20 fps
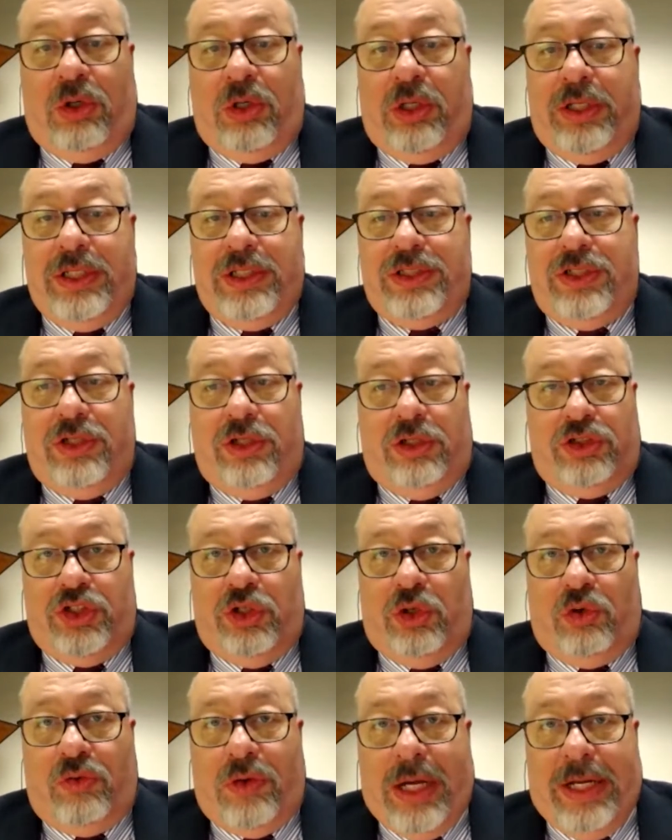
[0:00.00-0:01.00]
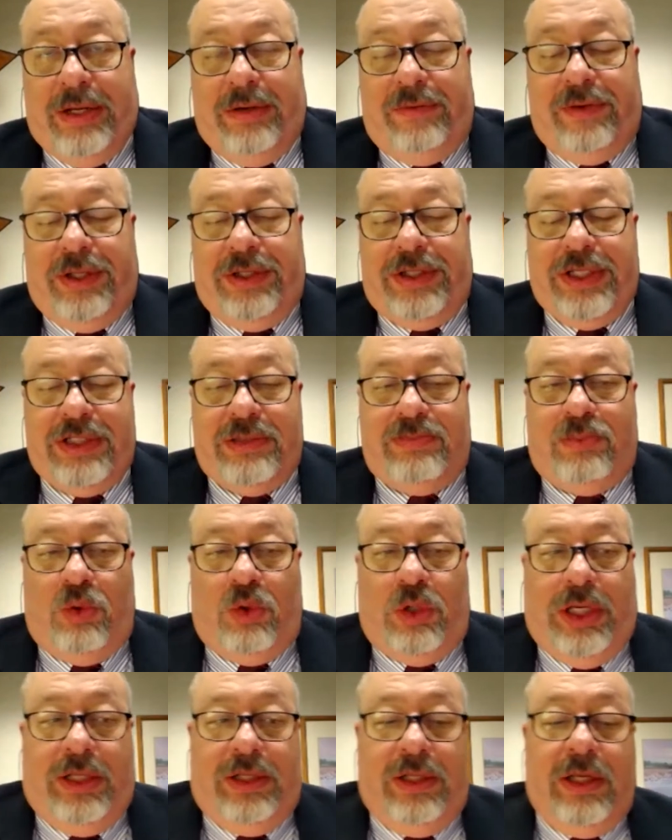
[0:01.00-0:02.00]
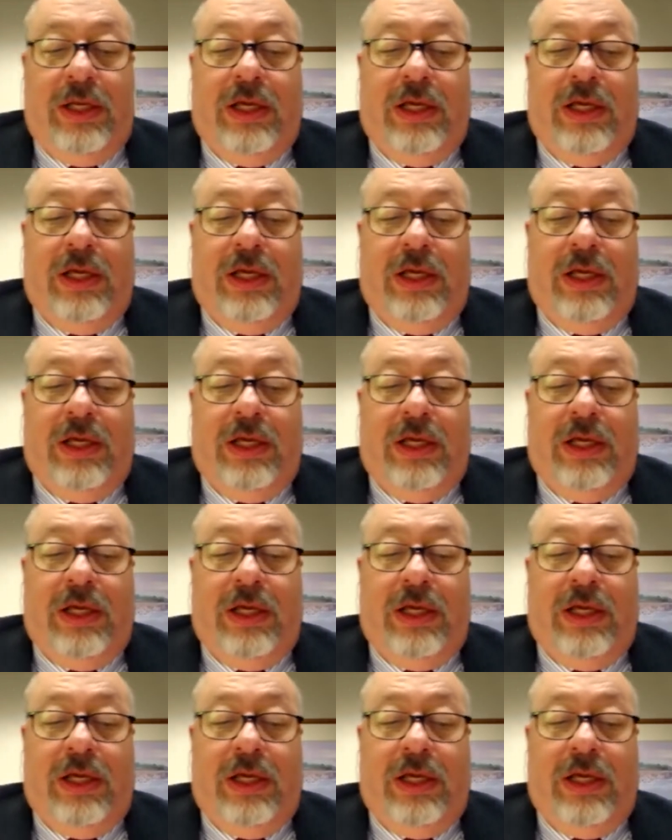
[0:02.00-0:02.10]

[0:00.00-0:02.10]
there's no credit at this point.